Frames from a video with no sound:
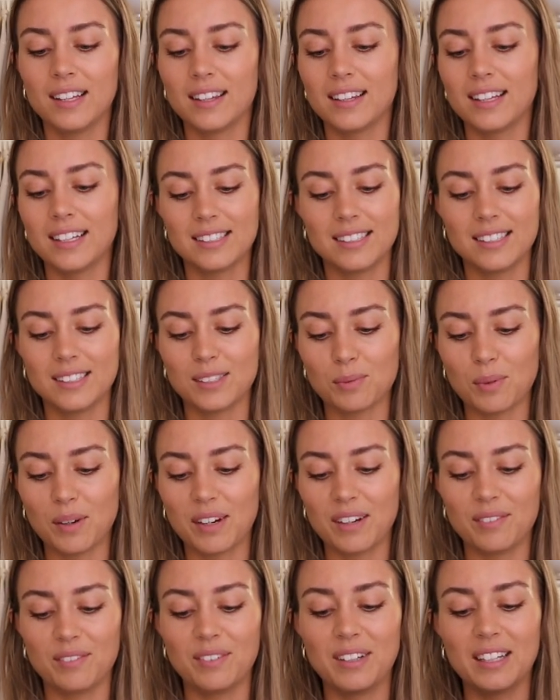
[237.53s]
This is
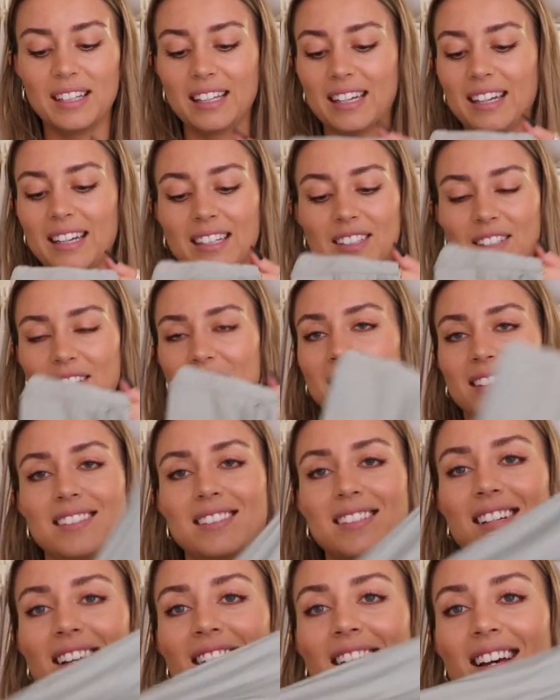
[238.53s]
what really
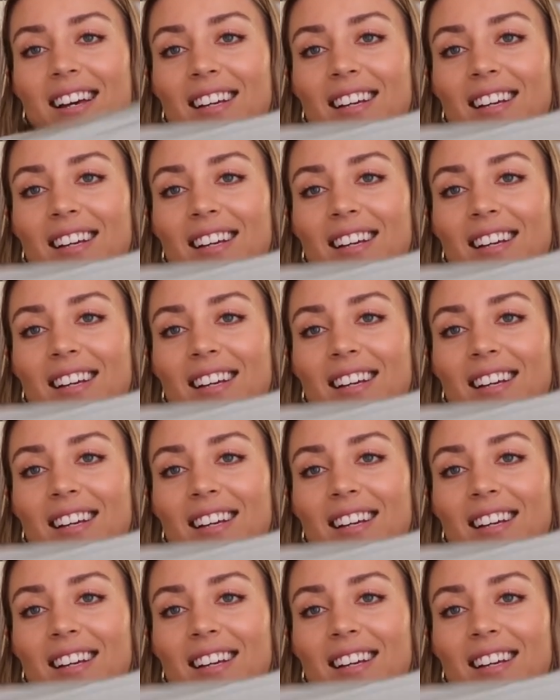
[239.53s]
just